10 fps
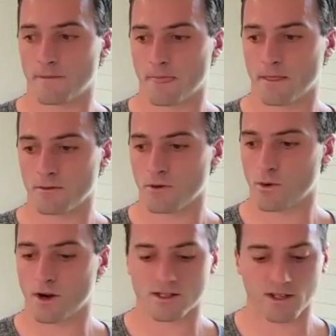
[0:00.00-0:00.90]
what
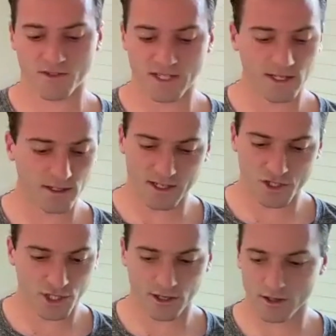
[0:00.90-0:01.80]
Austin FC this
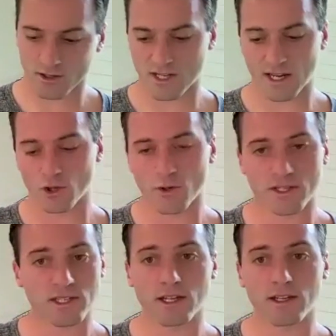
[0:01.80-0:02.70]
year, St.
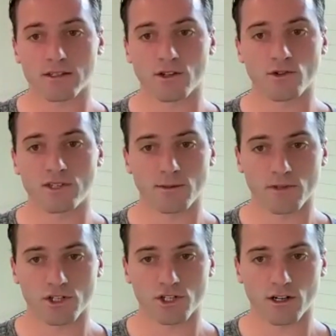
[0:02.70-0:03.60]
Louis City is the new team
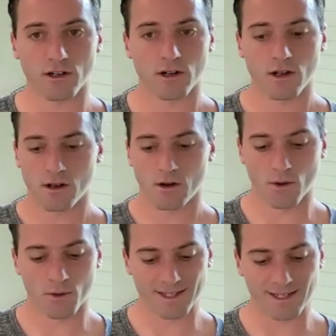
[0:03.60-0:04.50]
this year.
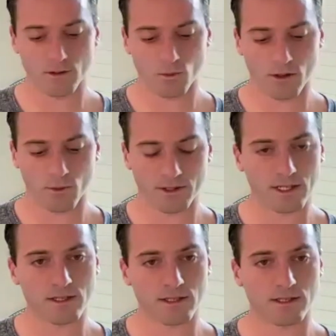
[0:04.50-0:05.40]
What
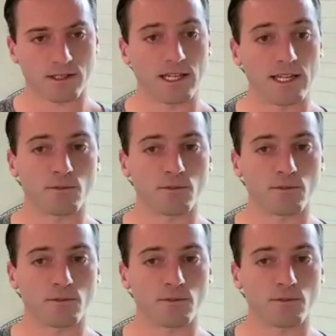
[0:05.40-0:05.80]
these teams